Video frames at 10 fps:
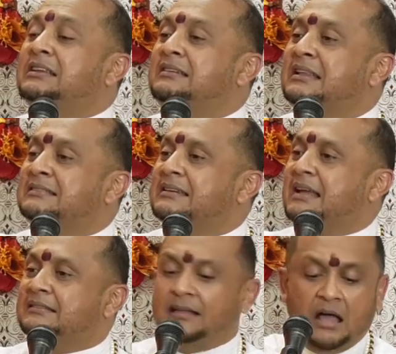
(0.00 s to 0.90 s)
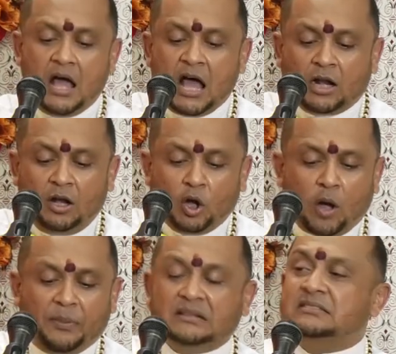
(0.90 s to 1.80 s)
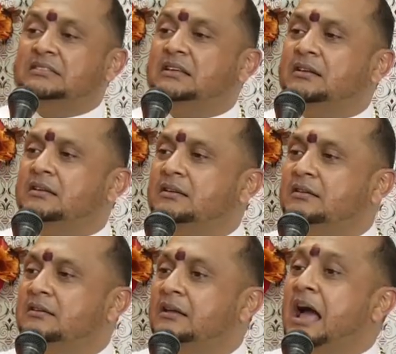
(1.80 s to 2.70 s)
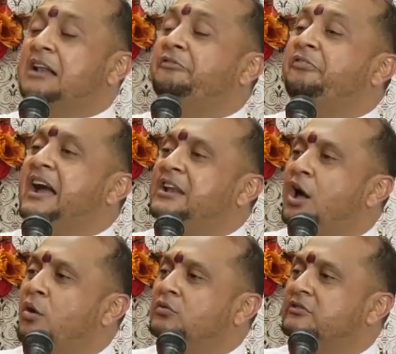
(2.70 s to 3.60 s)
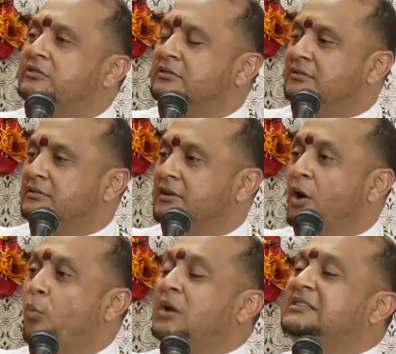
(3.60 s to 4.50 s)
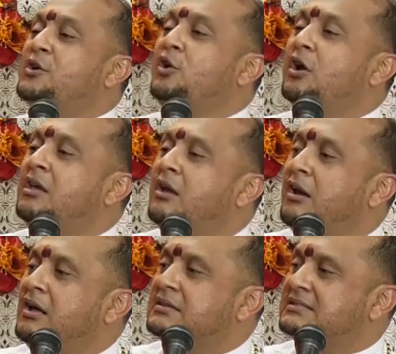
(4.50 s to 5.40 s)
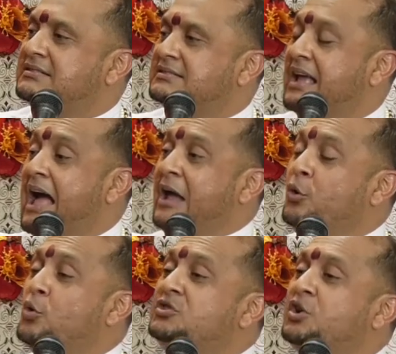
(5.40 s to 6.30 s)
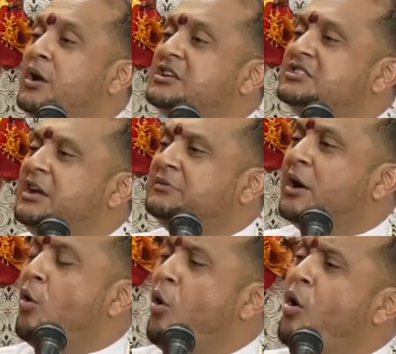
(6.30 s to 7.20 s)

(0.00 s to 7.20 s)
on the internet and look up and see and find out what are your lucky colors and who is your Ishdevata.